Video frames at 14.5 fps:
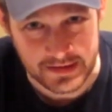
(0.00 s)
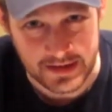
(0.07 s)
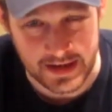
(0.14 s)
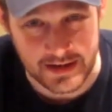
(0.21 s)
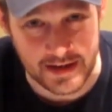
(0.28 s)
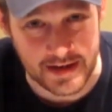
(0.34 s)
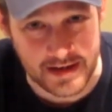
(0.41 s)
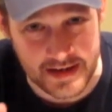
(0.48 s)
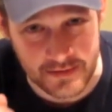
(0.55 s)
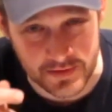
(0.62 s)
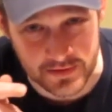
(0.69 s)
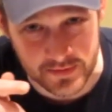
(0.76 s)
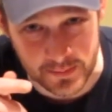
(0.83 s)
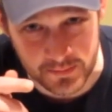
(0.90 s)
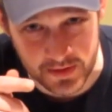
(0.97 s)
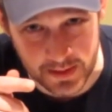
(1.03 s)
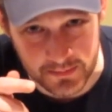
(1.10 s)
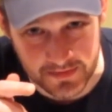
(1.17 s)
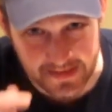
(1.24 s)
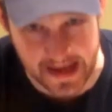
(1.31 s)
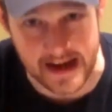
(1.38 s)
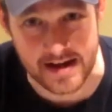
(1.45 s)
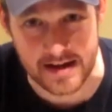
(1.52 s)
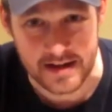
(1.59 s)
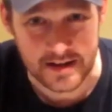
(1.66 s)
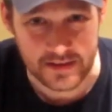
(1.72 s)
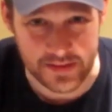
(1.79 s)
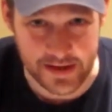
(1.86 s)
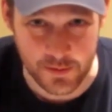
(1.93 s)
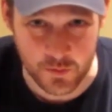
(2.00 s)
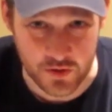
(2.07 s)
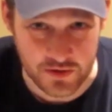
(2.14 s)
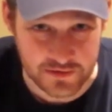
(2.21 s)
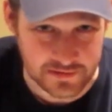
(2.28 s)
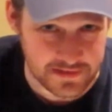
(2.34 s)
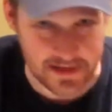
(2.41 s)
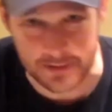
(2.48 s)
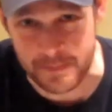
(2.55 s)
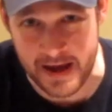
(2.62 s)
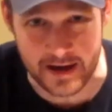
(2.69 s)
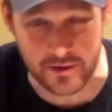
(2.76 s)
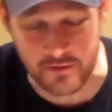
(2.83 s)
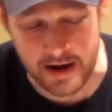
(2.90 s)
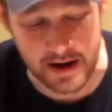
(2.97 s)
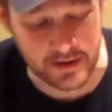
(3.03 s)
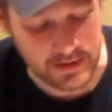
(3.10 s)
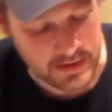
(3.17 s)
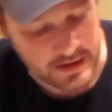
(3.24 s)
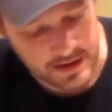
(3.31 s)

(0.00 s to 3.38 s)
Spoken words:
And then even sometimes then, they would sneak back around